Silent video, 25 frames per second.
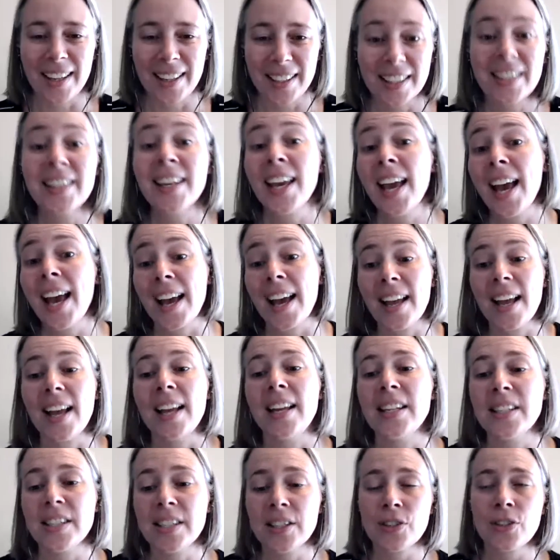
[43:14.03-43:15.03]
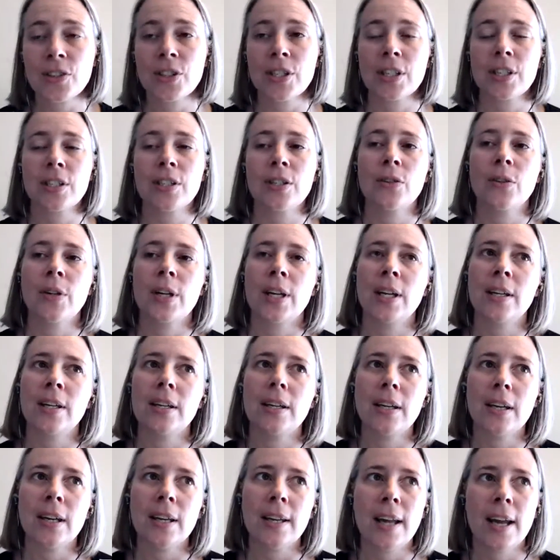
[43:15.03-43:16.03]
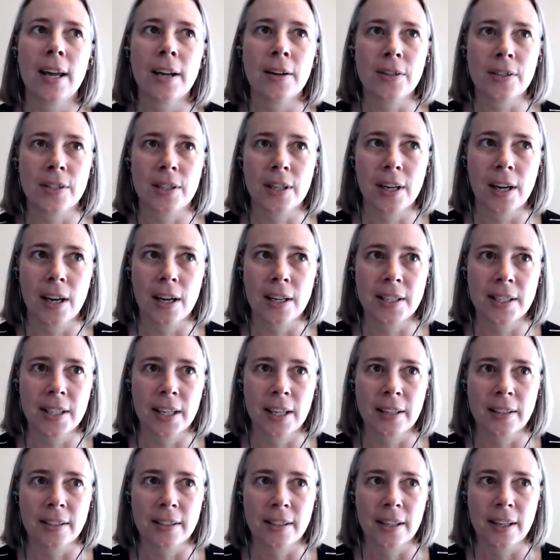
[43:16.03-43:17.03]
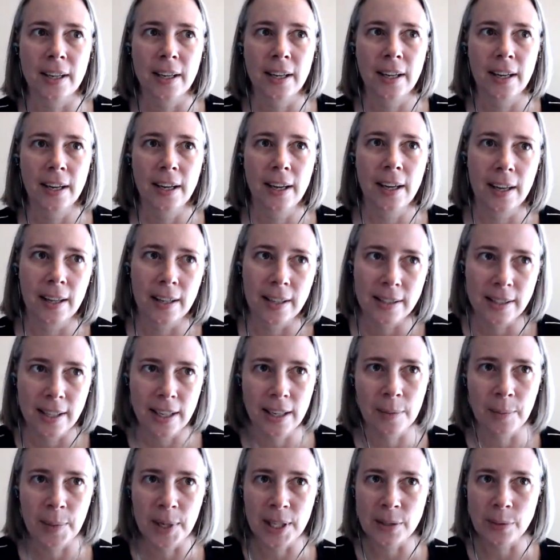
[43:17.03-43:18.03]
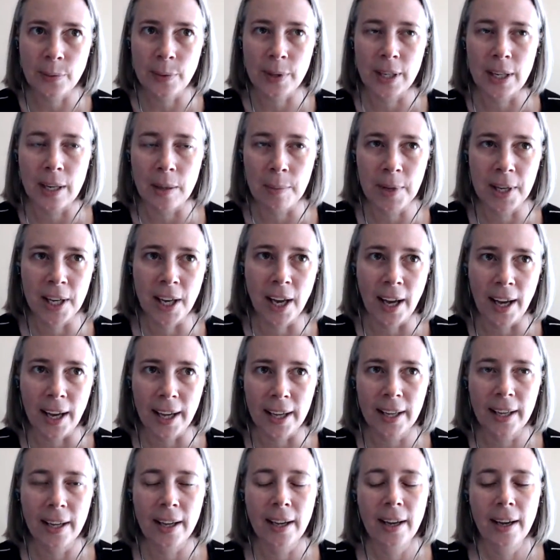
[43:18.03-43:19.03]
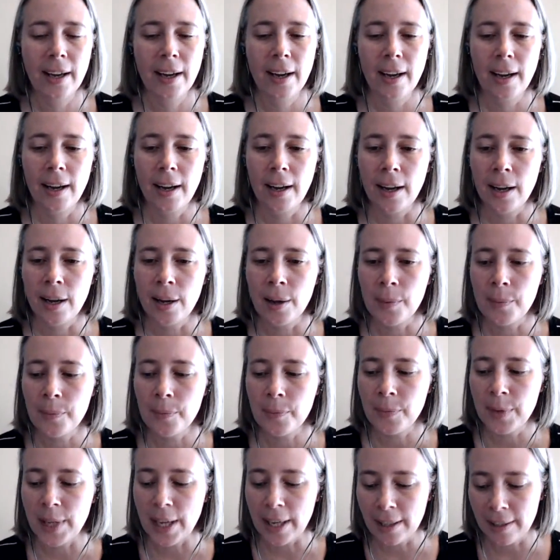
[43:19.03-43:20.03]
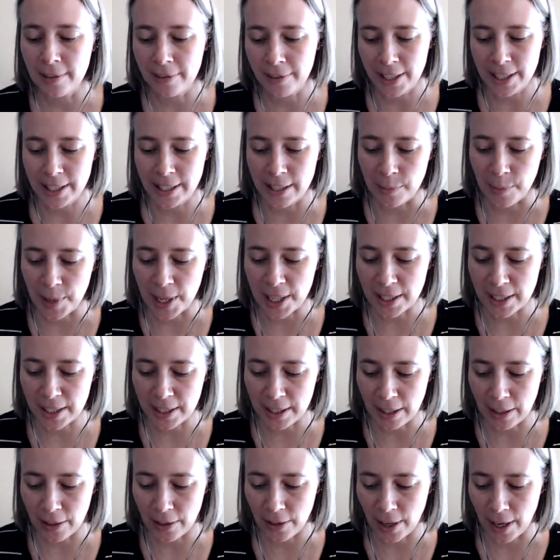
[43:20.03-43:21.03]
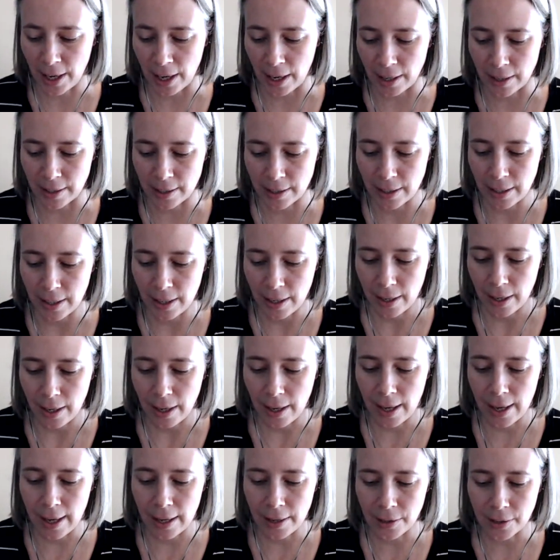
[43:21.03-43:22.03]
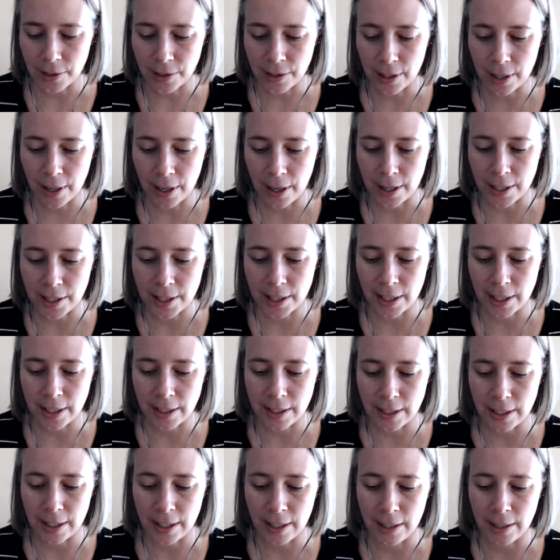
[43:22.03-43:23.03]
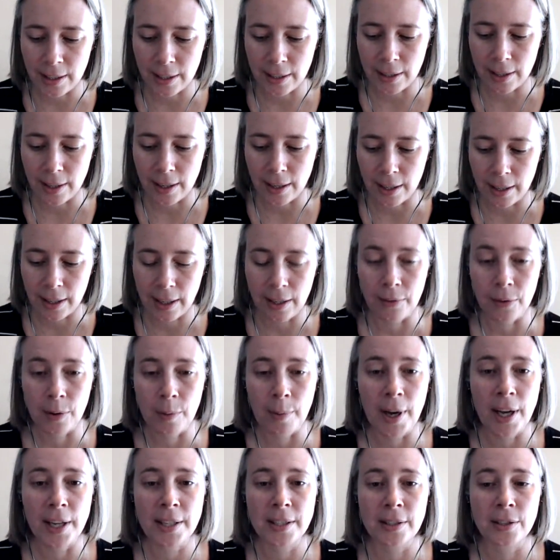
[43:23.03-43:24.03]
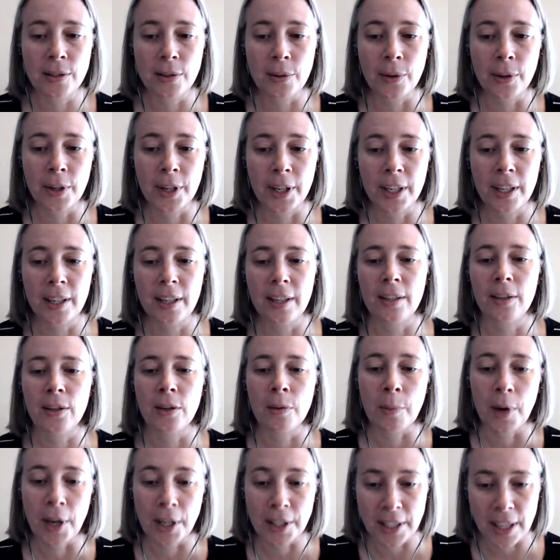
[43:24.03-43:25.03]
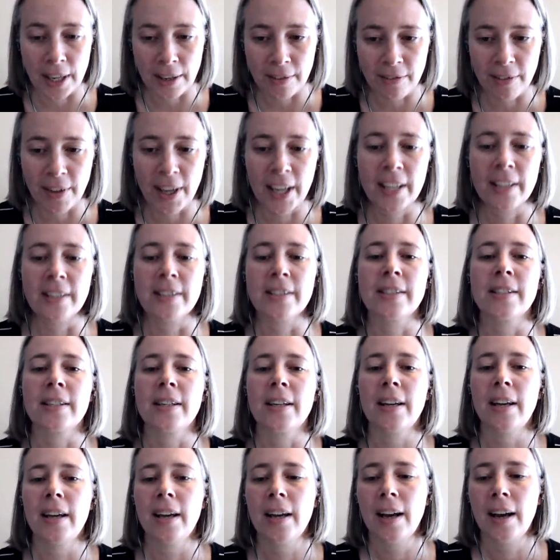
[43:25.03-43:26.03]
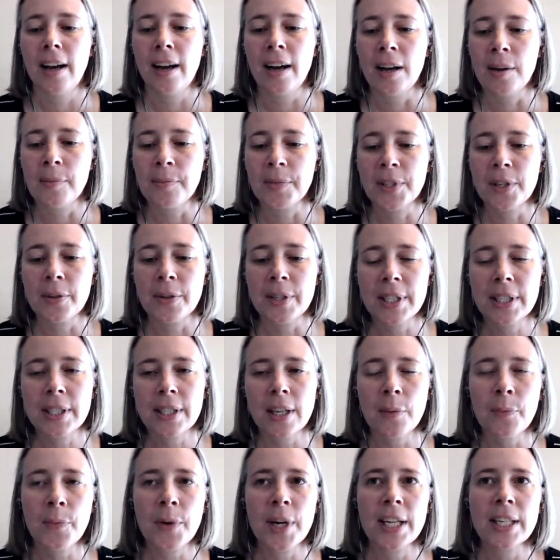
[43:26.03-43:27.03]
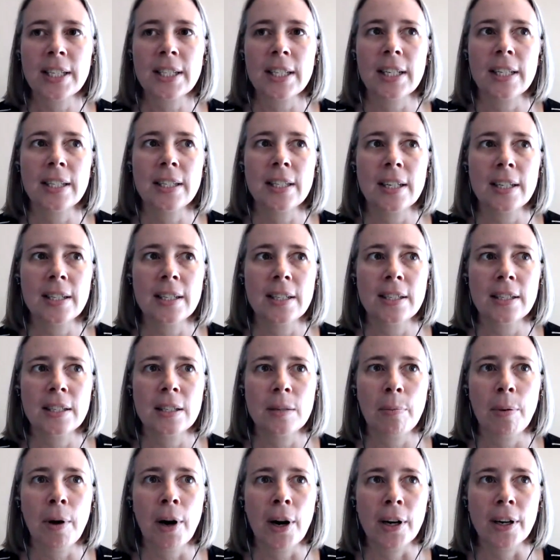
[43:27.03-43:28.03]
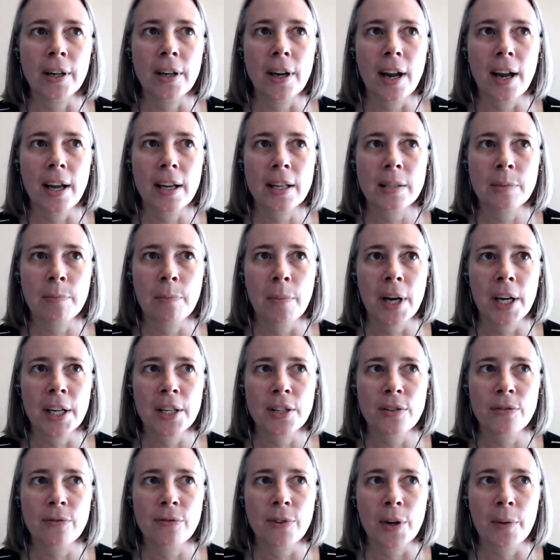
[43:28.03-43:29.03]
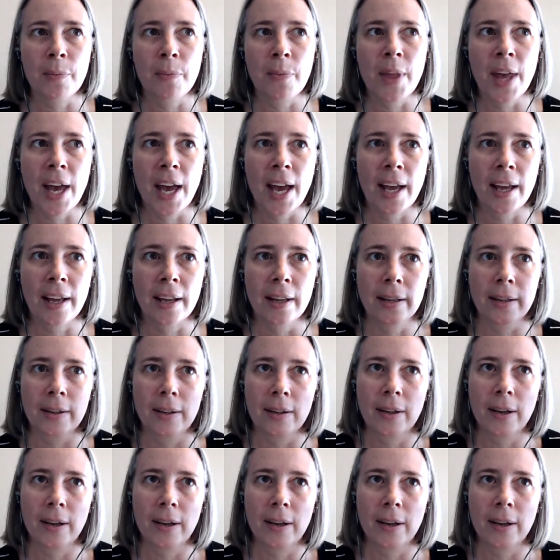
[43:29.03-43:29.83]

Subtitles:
Yeah. And it's interesting too. It handles the content in a database with an API. Netlify CMS, on the other hand, handles the content in a Git repository in your Markdown files. So in some ways, it doesn't depart as much from that